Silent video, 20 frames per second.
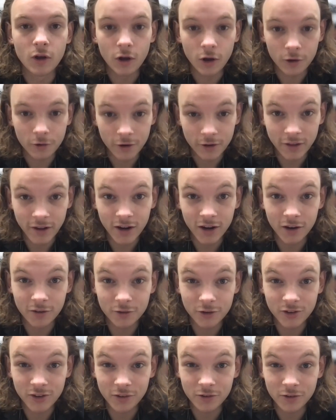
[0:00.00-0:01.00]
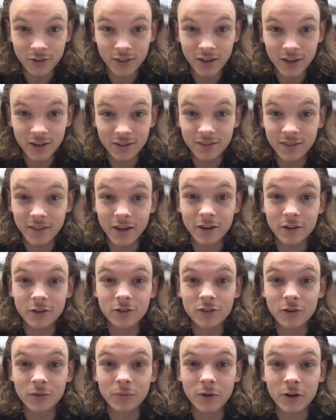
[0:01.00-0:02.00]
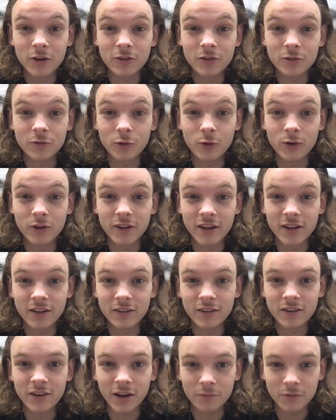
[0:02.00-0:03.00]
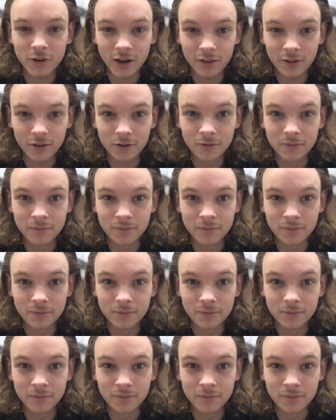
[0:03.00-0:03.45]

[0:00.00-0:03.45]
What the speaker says: All right, that covers everything. Thank you so much for taking the time, Tyler.